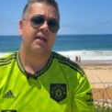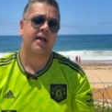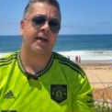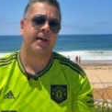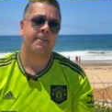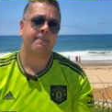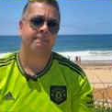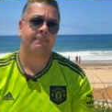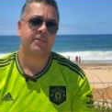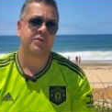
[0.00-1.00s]
Um,
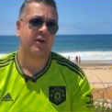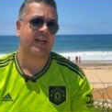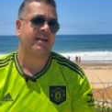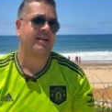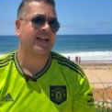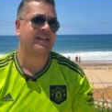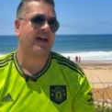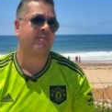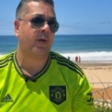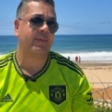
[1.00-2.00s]
so again, I,
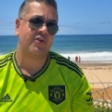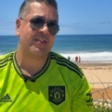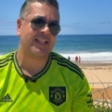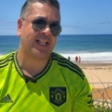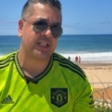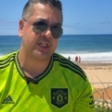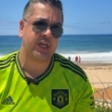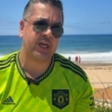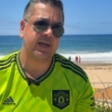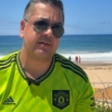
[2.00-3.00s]
probably done that in the last
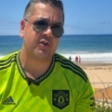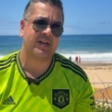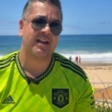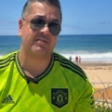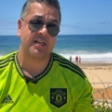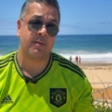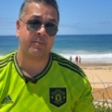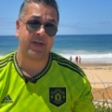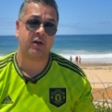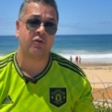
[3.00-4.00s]
year, so again I've seen a
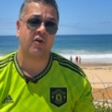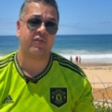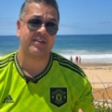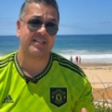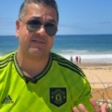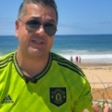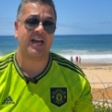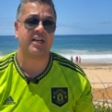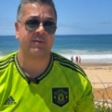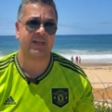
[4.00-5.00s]
bigger growth since I've
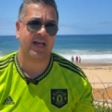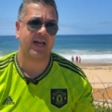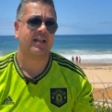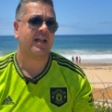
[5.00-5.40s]
started doing that,